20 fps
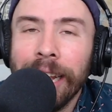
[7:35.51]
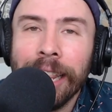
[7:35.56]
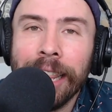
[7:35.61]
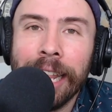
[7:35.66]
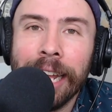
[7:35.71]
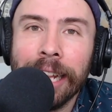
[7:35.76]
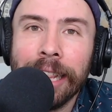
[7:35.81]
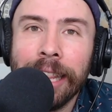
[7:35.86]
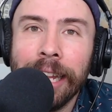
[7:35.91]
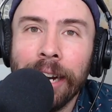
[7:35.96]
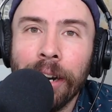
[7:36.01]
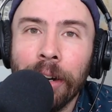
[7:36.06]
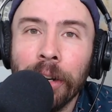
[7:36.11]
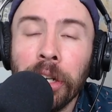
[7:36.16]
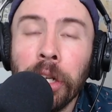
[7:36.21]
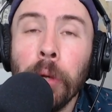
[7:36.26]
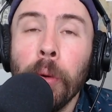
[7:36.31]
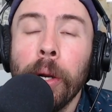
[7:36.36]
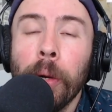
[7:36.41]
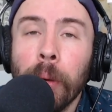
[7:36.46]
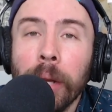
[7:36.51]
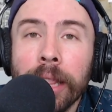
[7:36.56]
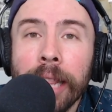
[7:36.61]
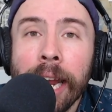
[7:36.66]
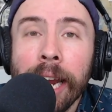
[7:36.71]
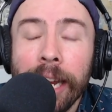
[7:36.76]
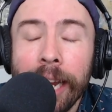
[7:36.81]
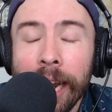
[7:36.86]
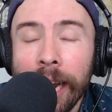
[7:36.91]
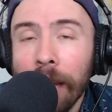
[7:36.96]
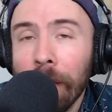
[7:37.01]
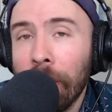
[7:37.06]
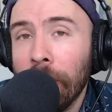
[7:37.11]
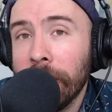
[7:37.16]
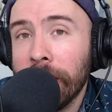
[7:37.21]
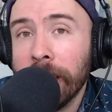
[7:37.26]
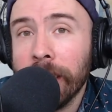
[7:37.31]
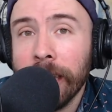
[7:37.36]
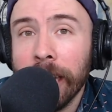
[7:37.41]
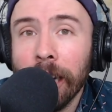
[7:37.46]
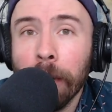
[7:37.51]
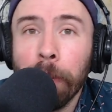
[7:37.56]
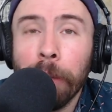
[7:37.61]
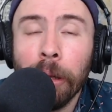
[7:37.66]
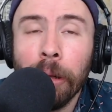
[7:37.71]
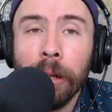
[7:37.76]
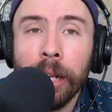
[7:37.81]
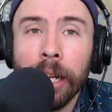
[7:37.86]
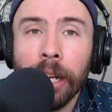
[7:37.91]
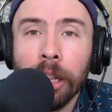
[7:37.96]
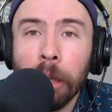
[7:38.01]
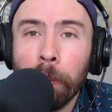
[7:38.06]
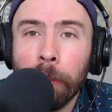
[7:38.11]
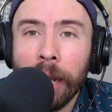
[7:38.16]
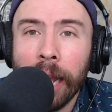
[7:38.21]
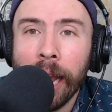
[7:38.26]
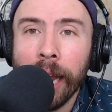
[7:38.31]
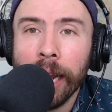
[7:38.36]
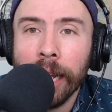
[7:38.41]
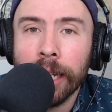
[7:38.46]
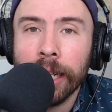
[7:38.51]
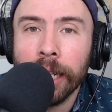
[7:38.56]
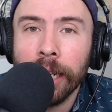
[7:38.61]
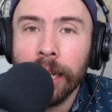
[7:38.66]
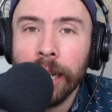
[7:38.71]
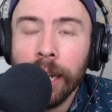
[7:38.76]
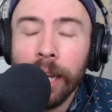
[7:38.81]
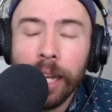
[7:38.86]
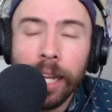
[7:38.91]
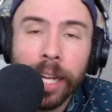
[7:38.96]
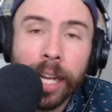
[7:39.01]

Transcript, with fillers: that they're doing what they can for sustainability on the planet and